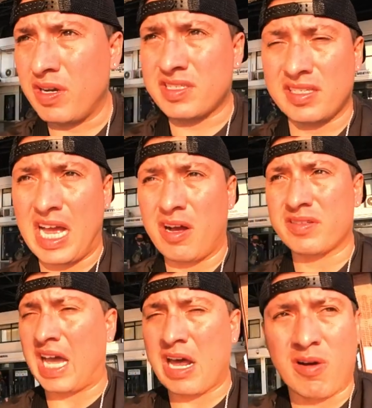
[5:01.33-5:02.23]
into
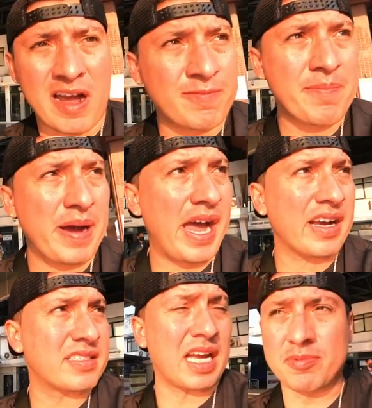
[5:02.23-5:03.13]
Laos. I don't have my
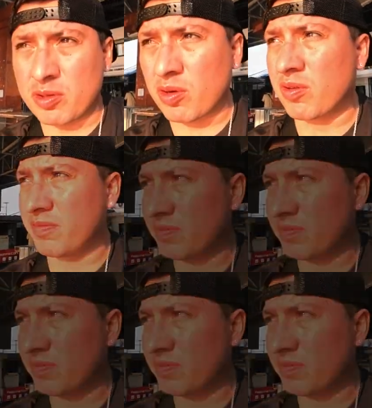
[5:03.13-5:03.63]
bags. I'm screwed